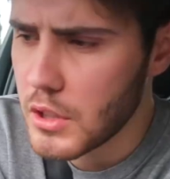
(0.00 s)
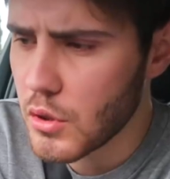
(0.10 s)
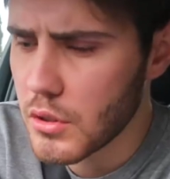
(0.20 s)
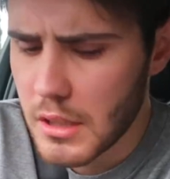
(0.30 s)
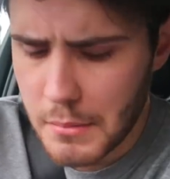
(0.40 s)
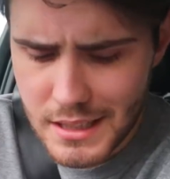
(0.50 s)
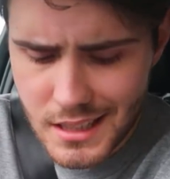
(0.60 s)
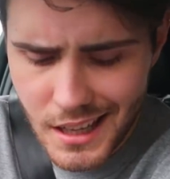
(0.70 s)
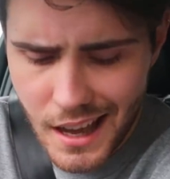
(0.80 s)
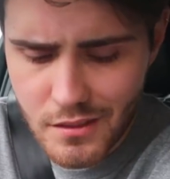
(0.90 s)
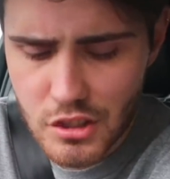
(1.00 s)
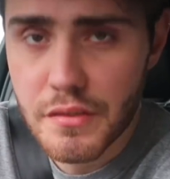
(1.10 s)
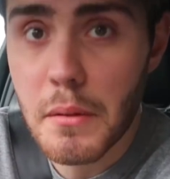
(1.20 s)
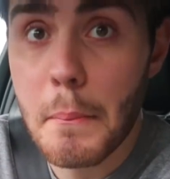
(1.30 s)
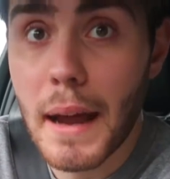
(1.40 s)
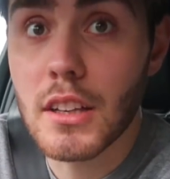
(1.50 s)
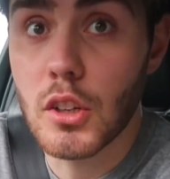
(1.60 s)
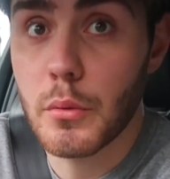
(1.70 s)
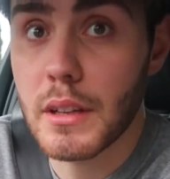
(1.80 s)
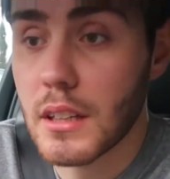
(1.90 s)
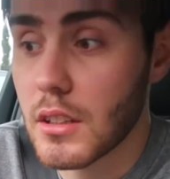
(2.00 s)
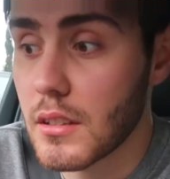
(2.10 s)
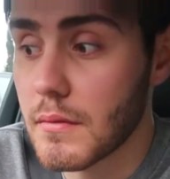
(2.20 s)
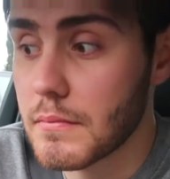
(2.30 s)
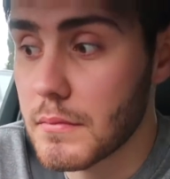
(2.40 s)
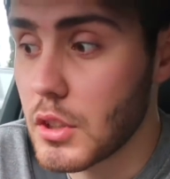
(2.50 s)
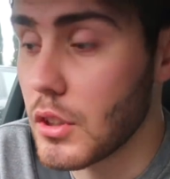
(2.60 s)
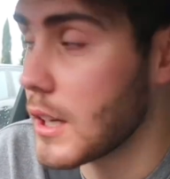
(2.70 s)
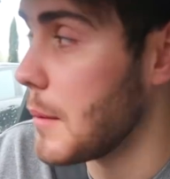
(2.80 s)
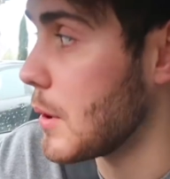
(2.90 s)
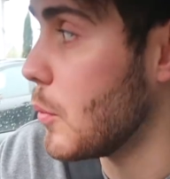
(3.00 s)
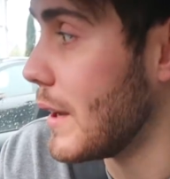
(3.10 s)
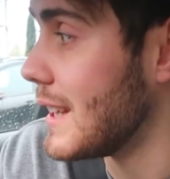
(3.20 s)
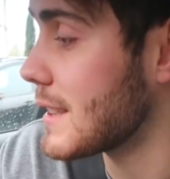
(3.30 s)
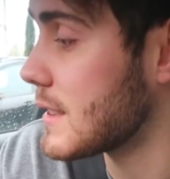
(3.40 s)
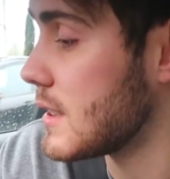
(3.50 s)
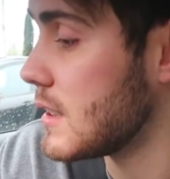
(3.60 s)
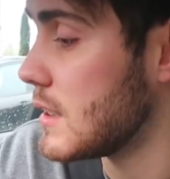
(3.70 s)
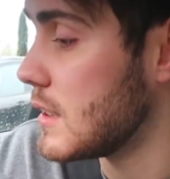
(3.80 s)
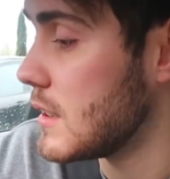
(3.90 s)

which also means that I haven't driven manual in a good couple of weeks.